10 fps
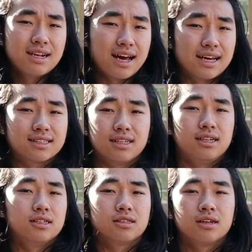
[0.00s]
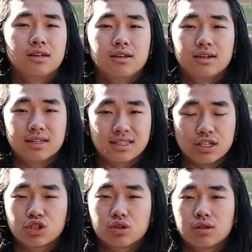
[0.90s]
as it is
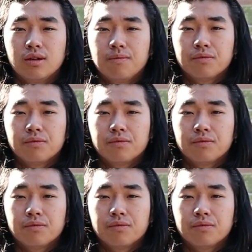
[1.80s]
essential